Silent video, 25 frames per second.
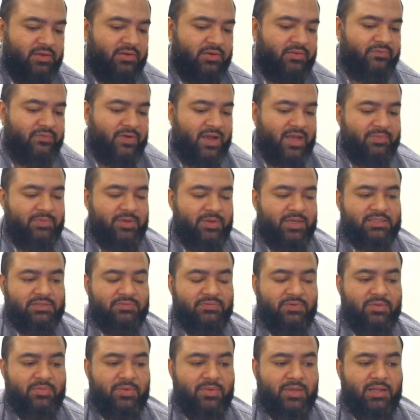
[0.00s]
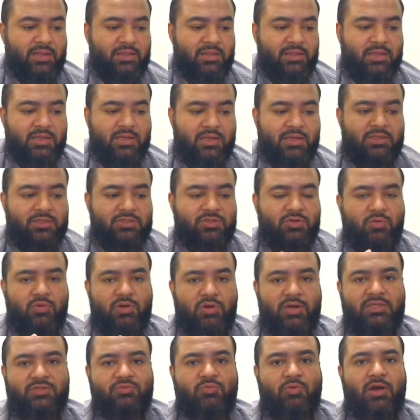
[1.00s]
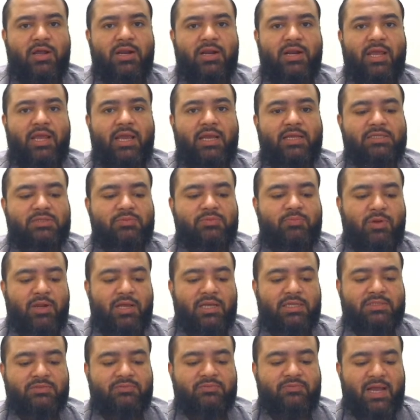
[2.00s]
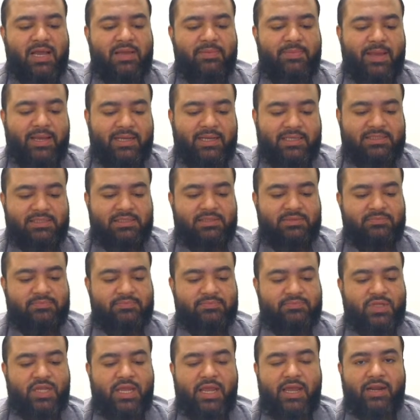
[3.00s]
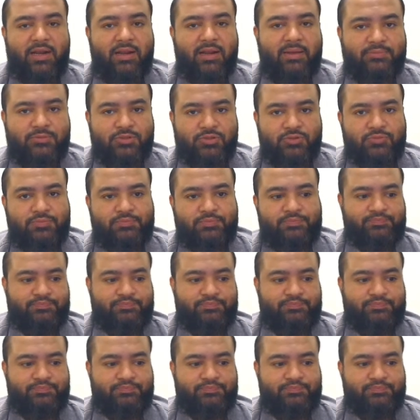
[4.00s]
5x female. So what is 1x plus 5x add up to?